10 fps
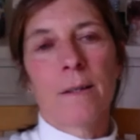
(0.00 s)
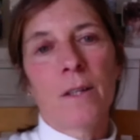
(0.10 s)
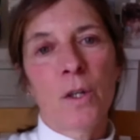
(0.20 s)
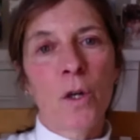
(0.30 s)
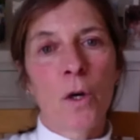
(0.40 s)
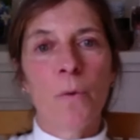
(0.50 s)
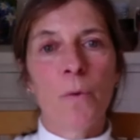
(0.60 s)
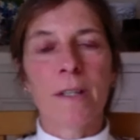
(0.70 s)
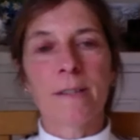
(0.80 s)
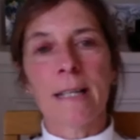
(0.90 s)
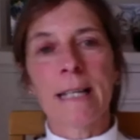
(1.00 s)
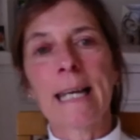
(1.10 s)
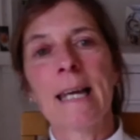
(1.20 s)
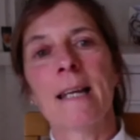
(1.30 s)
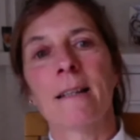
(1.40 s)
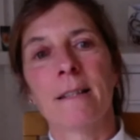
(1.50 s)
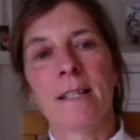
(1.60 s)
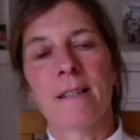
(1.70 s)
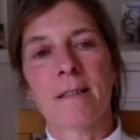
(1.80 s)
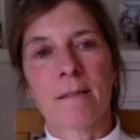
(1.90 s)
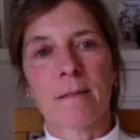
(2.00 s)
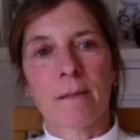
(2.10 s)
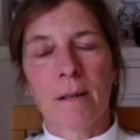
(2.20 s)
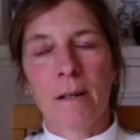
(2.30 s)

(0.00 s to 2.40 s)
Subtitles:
you know, there's again this